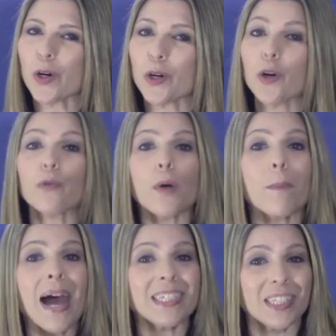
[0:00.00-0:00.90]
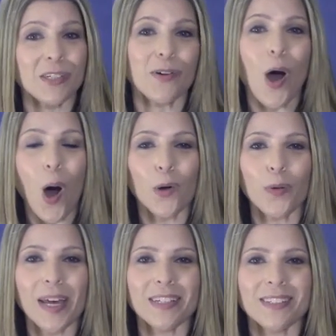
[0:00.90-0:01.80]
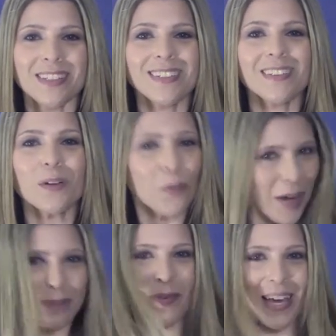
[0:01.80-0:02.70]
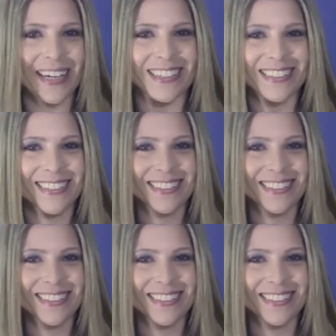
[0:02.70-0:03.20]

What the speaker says: Girl reminding you to always win big.